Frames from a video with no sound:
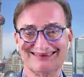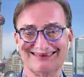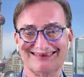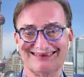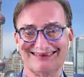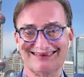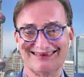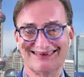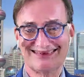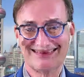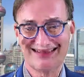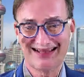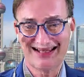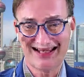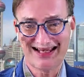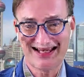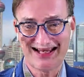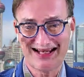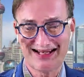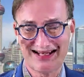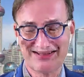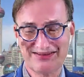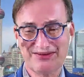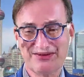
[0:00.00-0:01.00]

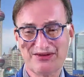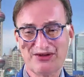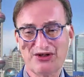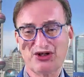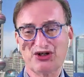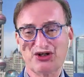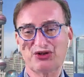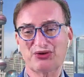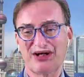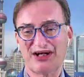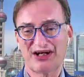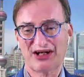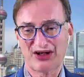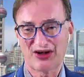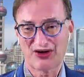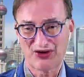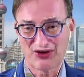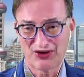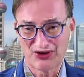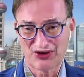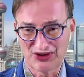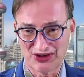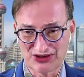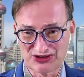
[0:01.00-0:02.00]
than credit
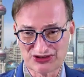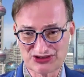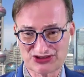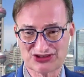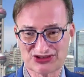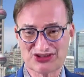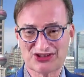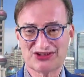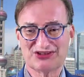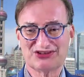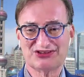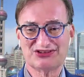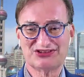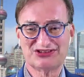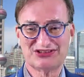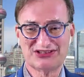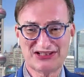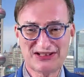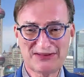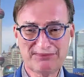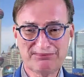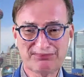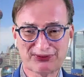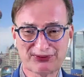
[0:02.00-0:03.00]
cards,
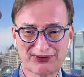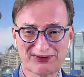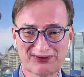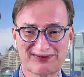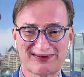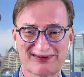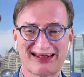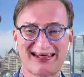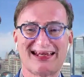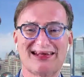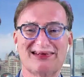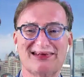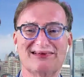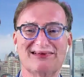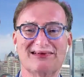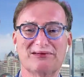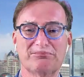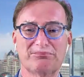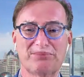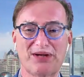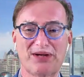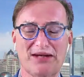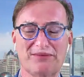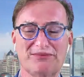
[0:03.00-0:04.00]
deeper than the
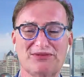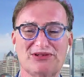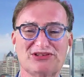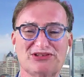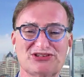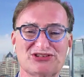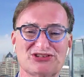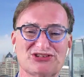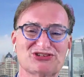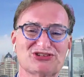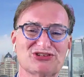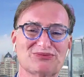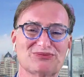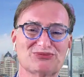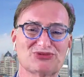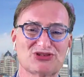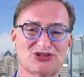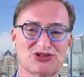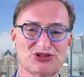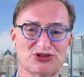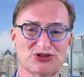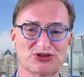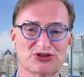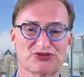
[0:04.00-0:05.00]
payment systems that
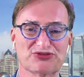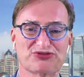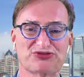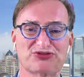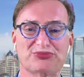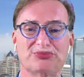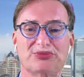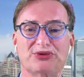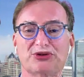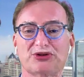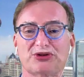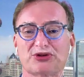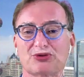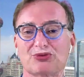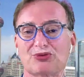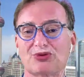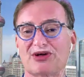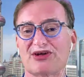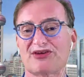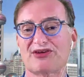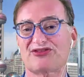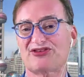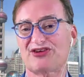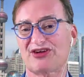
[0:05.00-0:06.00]
you're familiar
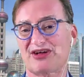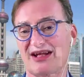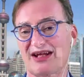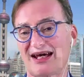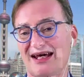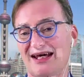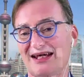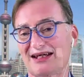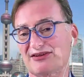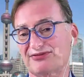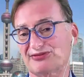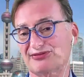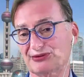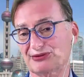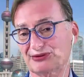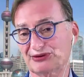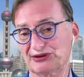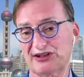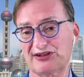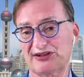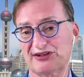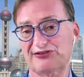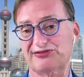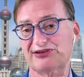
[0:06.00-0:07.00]
with today if you
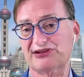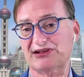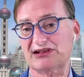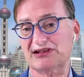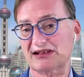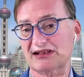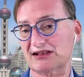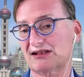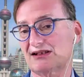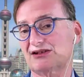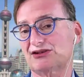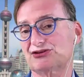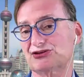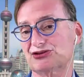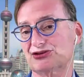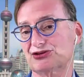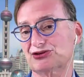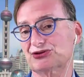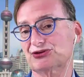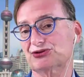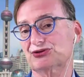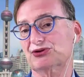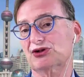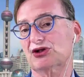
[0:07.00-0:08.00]
live in the
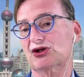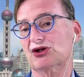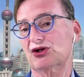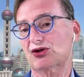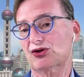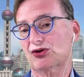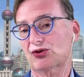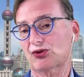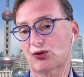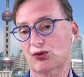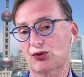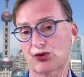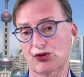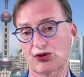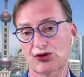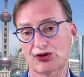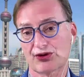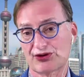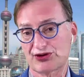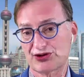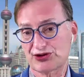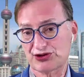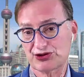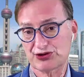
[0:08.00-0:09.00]
EU or
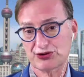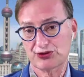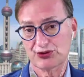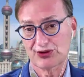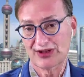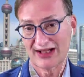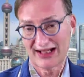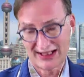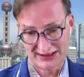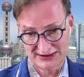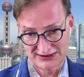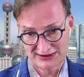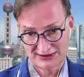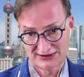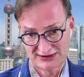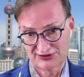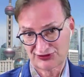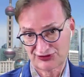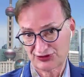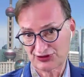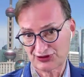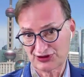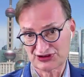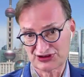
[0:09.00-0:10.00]
the US,
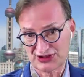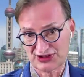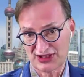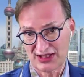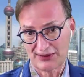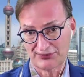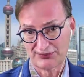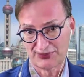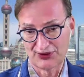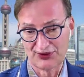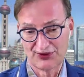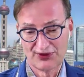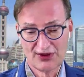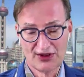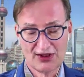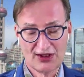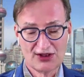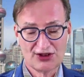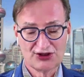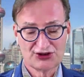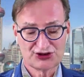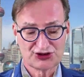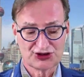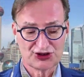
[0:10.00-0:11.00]
for example.
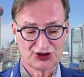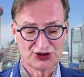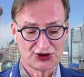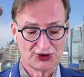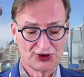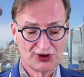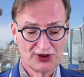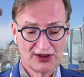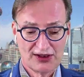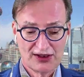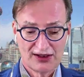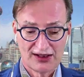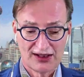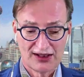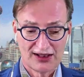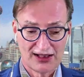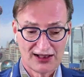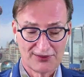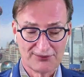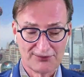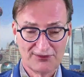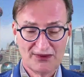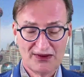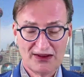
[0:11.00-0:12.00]
So
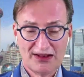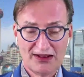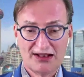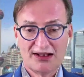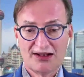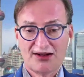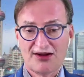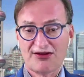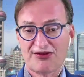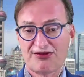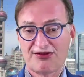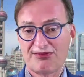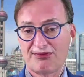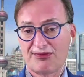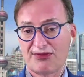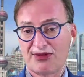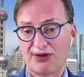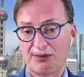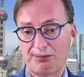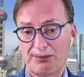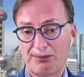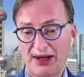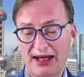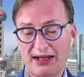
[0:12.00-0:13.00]
the
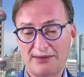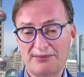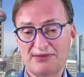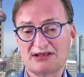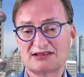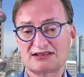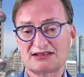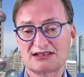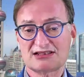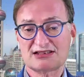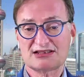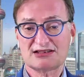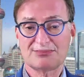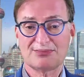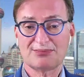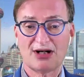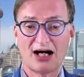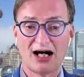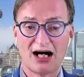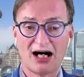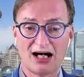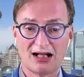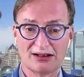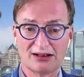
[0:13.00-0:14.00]
payment system,
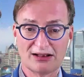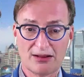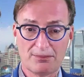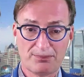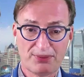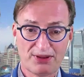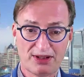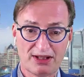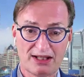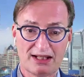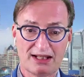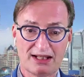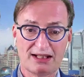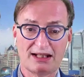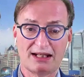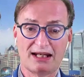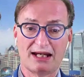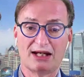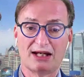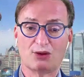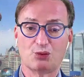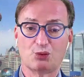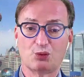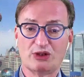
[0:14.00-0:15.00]
Alipay
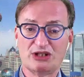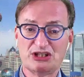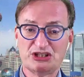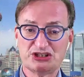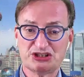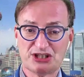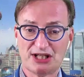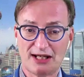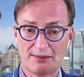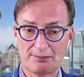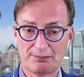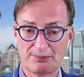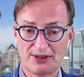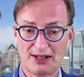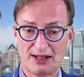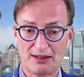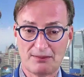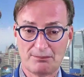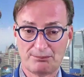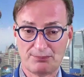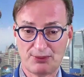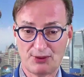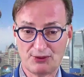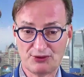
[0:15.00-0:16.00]
and WeChat Pay,
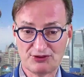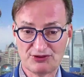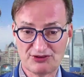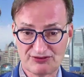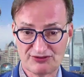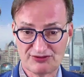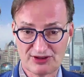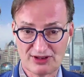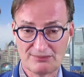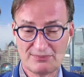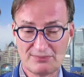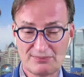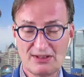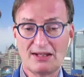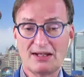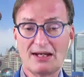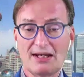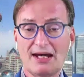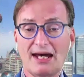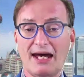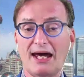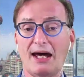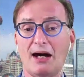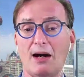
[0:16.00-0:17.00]
both of them
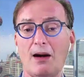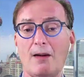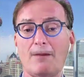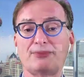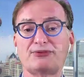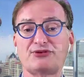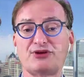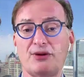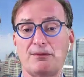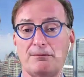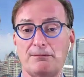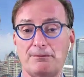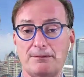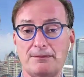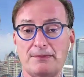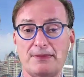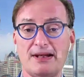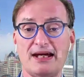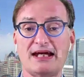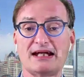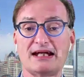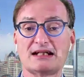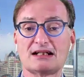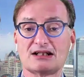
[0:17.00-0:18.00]
helped
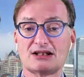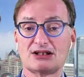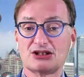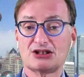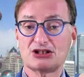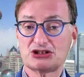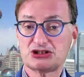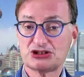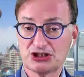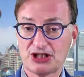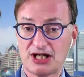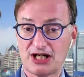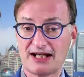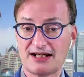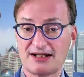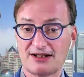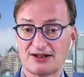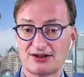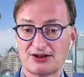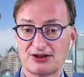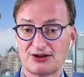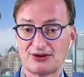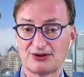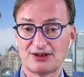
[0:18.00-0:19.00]
make China
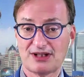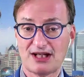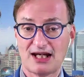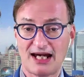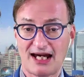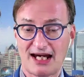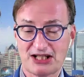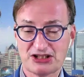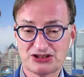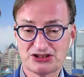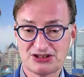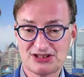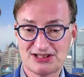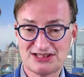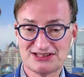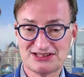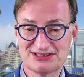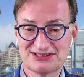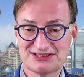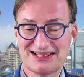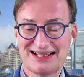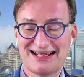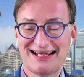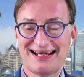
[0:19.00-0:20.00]
go cashless.
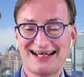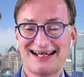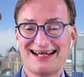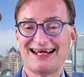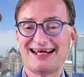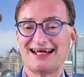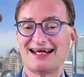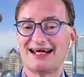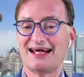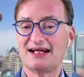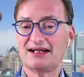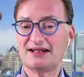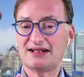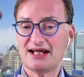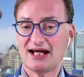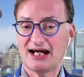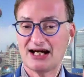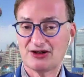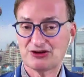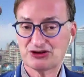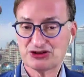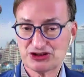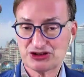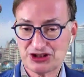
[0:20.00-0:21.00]
And now
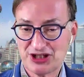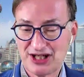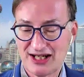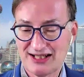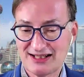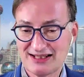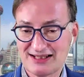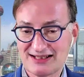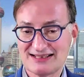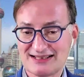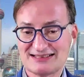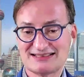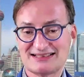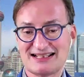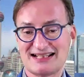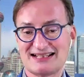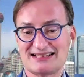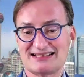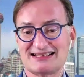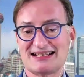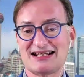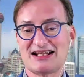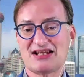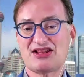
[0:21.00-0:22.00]
China is
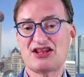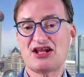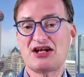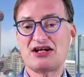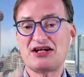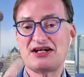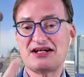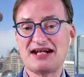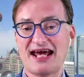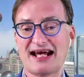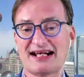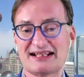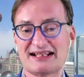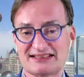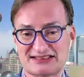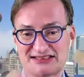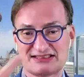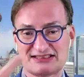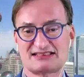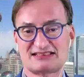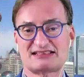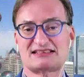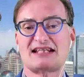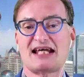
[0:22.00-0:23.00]
taking the next
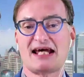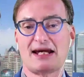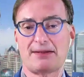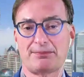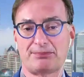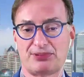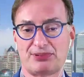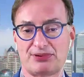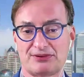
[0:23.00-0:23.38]
step,